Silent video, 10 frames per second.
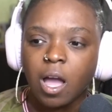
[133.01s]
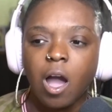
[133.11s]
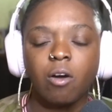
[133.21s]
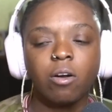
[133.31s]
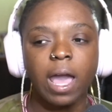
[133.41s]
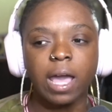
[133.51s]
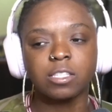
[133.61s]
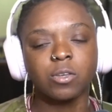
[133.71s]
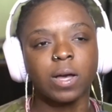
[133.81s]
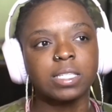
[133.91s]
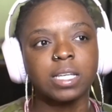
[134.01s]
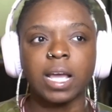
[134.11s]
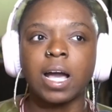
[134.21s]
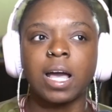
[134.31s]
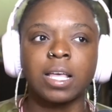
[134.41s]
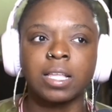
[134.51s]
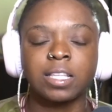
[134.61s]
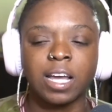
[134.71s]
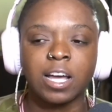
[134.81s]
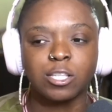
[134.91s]
Okay, so I see
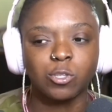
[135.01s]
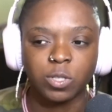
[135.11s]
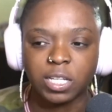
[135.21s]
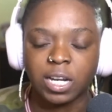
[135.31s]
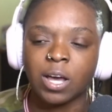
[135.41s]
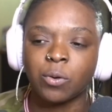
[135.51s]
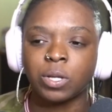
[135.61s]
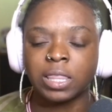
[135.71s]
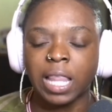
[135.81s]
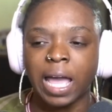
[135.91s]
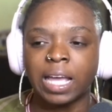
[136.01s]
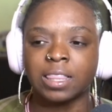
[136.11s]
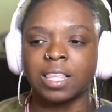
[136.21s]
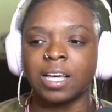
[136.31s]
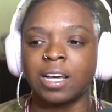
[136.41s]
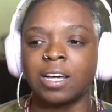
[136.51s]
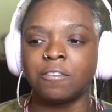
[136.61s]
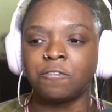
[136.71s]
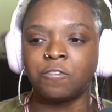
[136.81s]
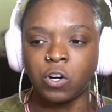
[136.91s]
they're gonna switch it up with like the
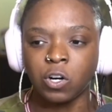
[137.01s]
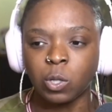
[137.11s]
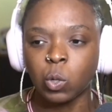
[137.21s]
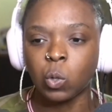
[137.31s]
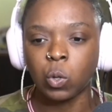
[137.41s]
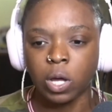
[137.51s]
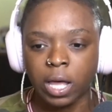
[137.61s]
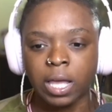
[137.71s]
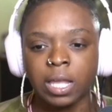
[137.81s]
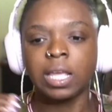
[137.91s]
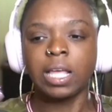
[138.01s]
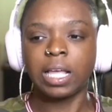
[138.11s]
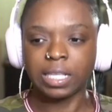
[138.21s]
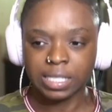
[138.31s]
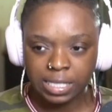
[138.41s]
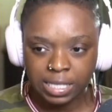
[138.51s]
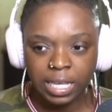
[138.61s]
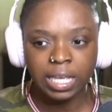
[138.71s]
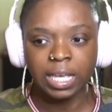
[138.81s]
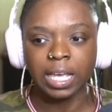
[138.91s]
full-on
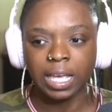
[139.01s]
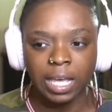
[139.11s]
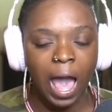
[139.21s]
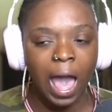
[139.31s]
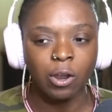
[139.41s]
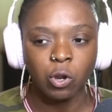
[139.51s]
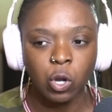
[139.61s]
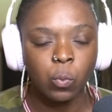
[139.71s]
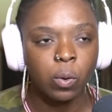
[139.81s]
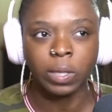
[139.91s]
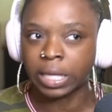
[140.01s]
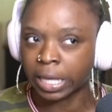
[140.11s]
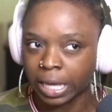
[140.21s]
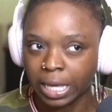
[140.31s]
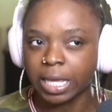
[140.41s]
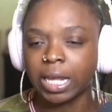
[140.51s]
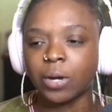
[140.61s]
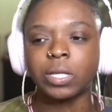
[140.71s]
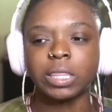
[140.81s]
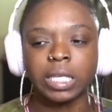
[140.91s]
singing. I don't know what we getting here
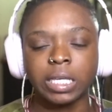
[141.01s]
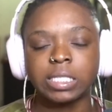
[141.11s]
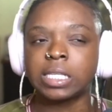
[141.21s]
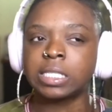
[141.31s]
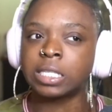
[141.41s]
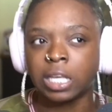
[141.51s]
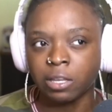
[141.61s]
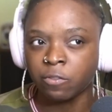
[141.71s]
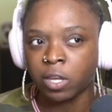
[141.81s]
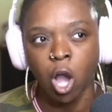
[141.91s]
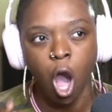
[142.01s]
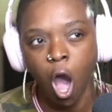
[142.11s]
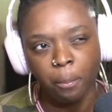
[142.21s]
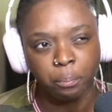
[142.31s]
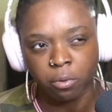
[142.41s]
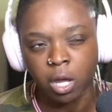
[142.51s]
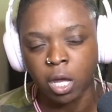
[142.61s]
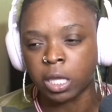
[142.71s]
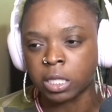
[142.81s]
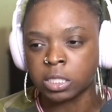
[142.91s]
with this. It's giving opera.
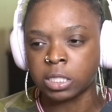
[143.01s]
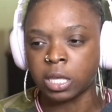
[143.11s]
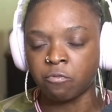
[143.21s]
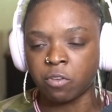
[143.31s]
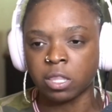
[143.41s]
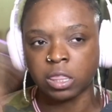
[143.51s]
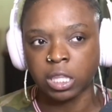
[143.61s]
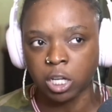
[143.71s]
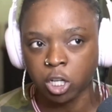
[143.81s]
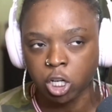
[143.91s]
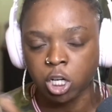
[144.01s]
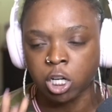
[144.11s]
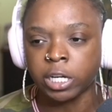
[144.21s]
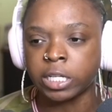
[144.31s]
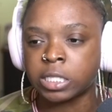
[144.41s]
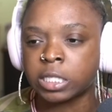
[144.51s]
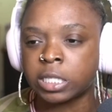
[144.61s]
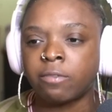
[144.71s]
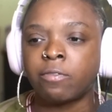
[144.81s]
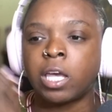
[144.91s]
It's giving theater. It's
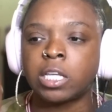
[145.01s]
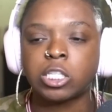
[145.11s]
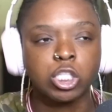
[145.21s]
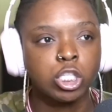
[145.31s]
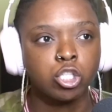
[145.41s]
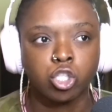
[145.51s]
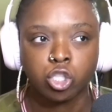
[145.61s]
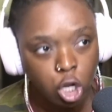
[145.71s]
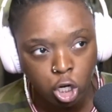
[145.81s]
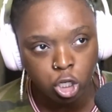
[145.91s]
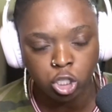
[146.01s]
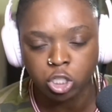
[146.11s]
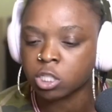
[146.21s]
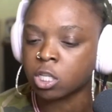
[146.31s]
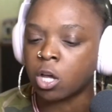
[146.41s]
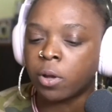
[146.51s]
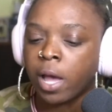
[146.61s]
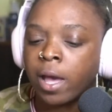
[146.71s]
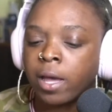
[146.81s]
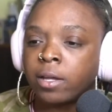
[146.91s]
giving sisters.
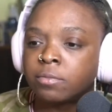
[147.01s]
Okay.